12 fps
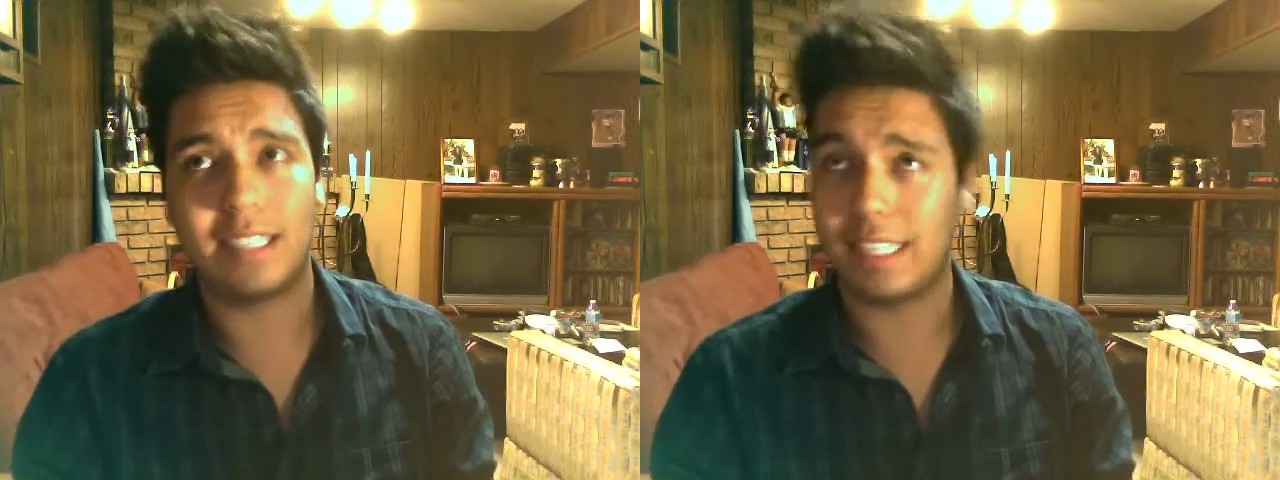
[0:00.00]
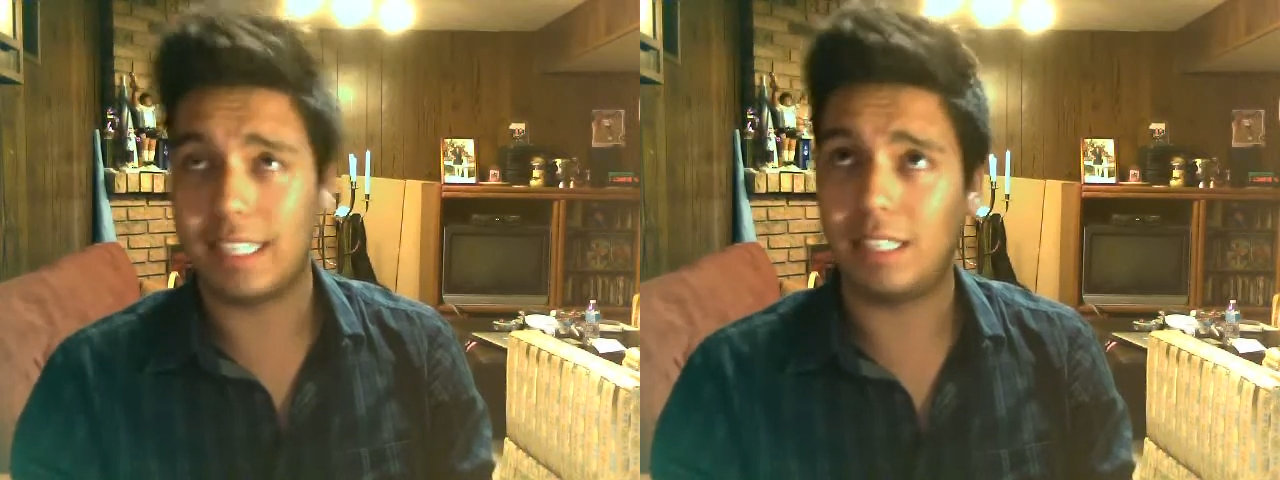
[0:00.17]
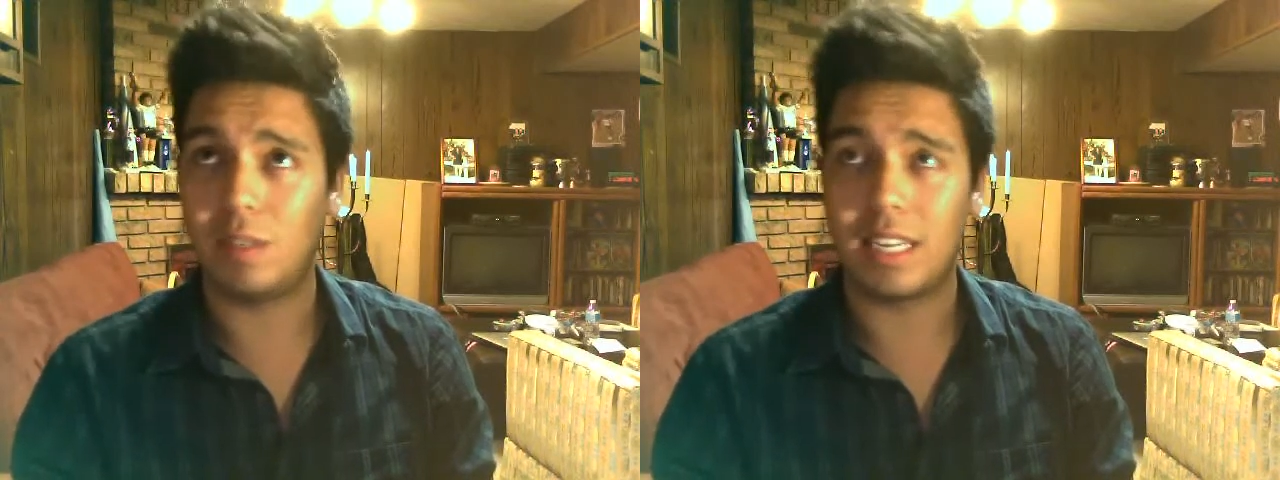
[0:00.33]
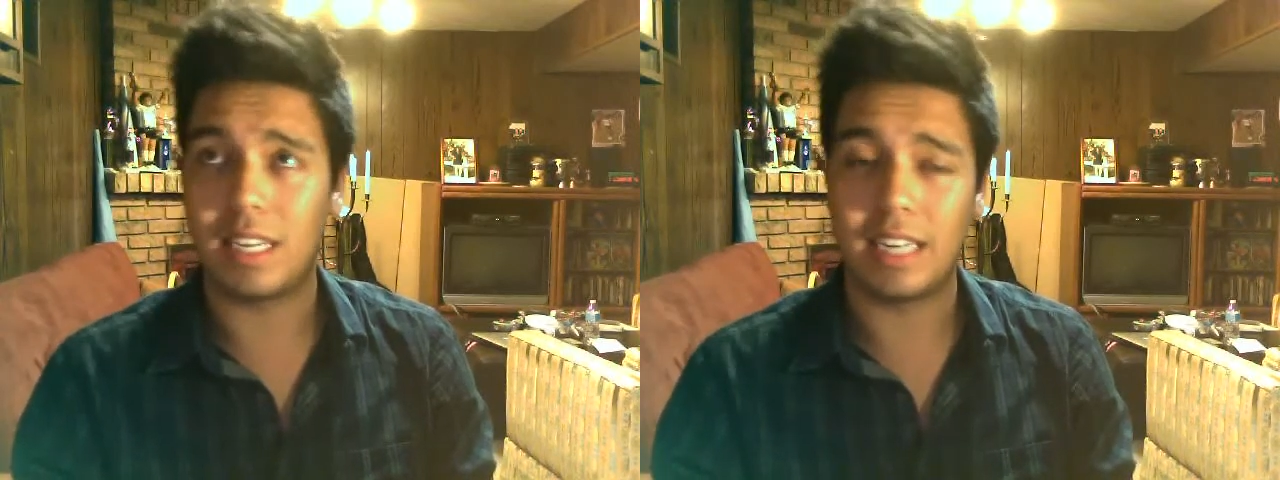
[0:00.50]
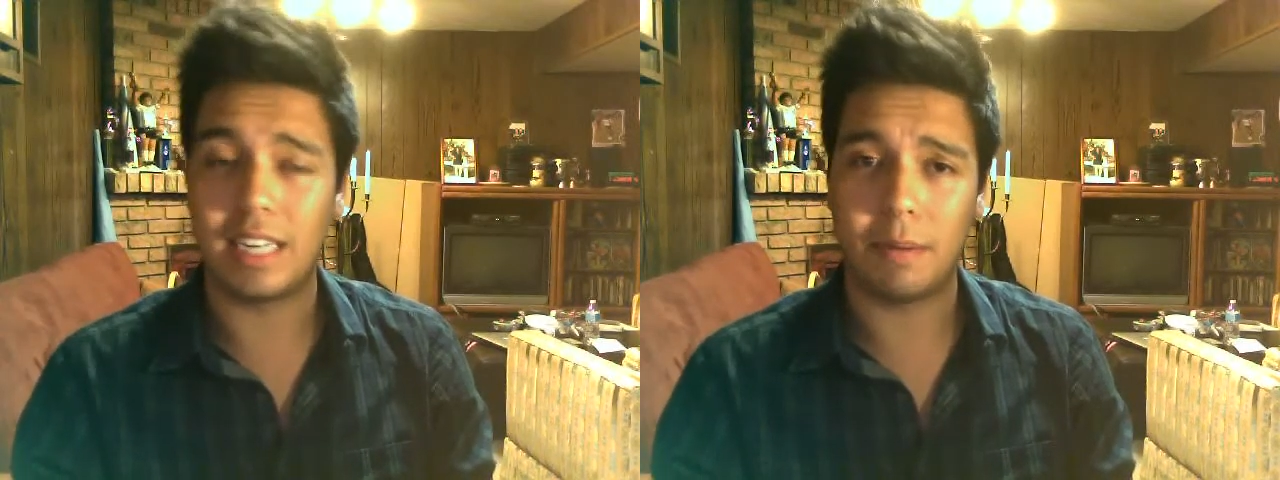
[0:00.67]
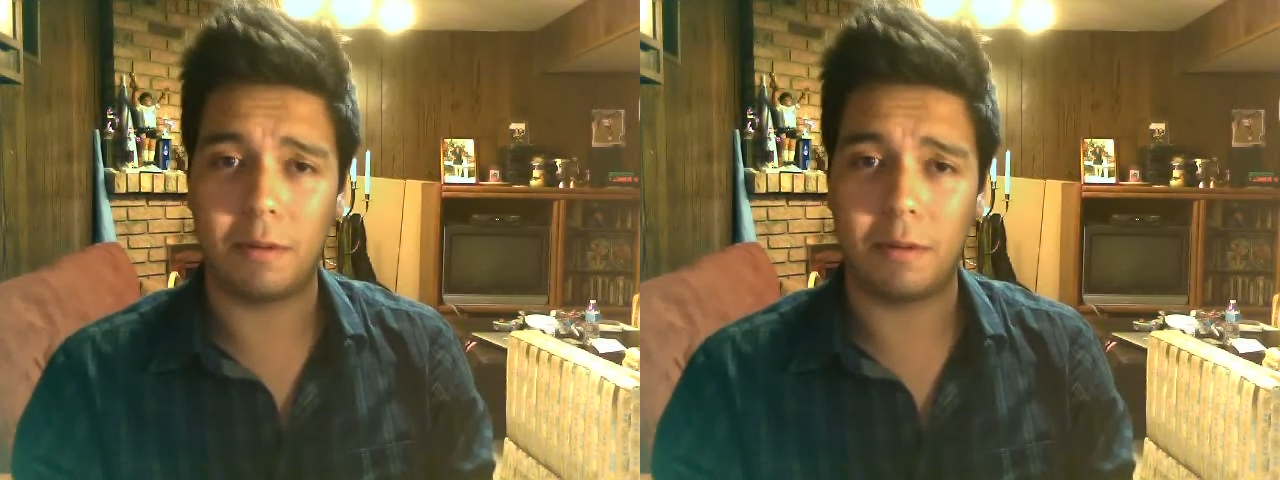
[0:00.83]
Stacey Tookey
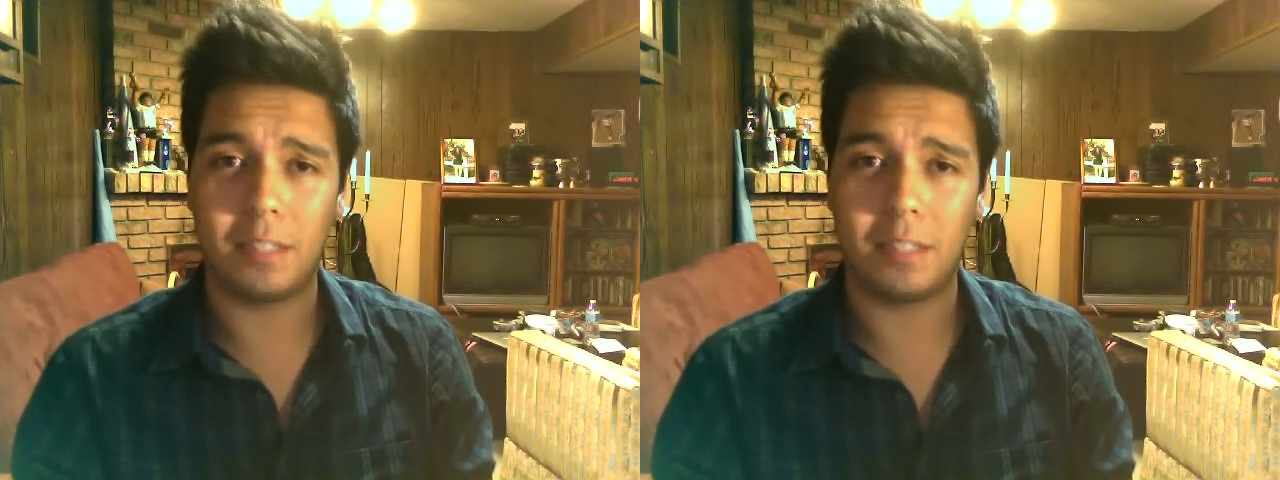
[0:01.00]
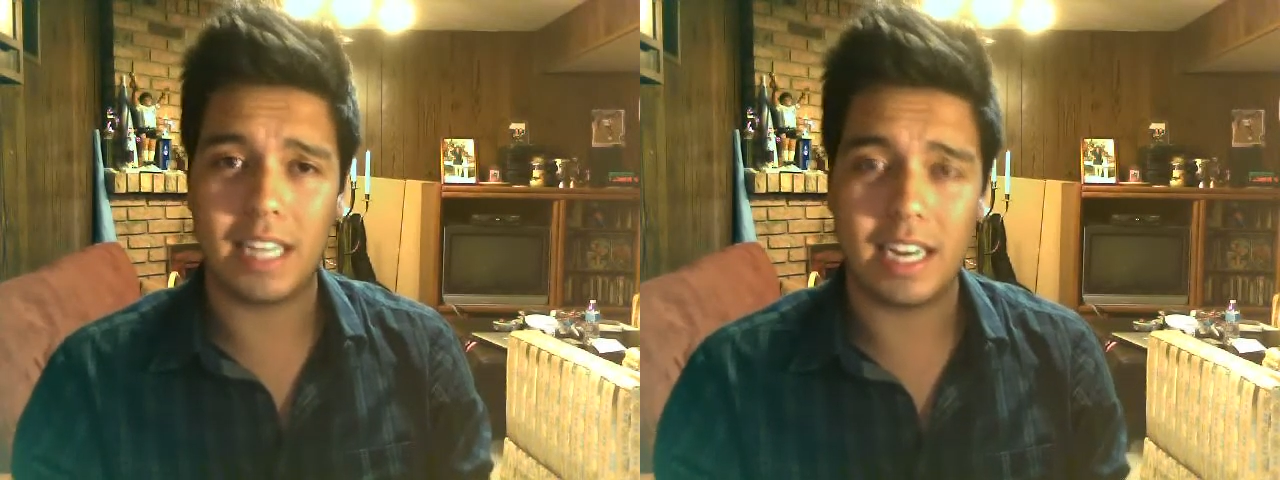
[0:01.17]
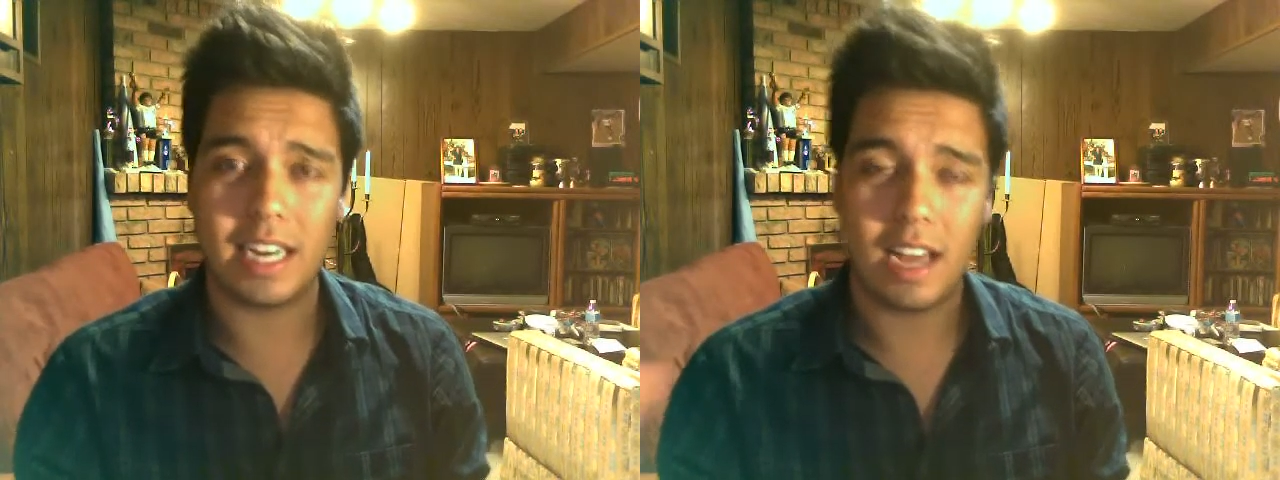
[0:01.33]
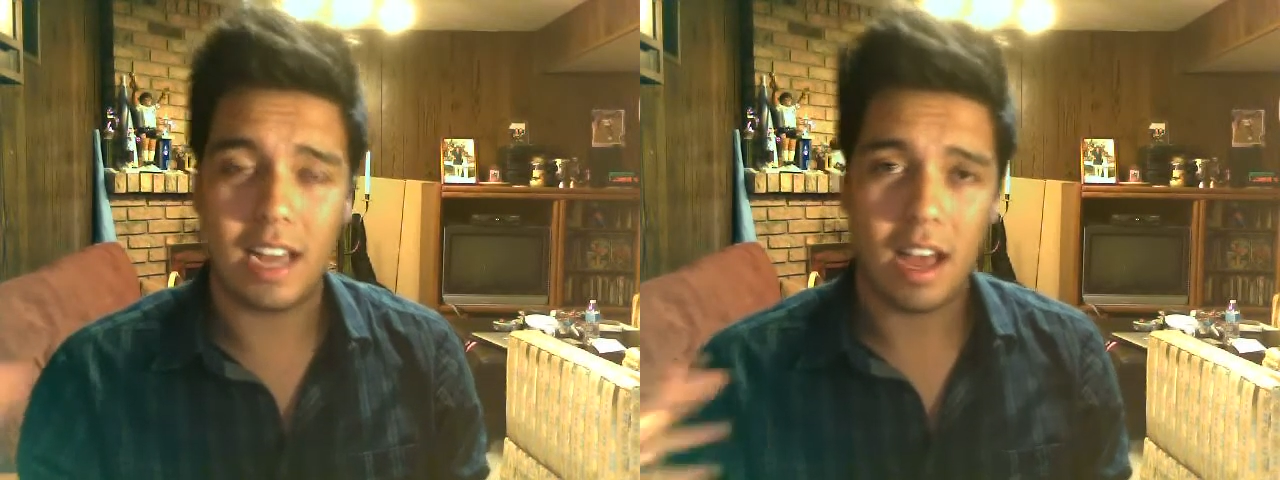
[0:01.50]
contemporary routine.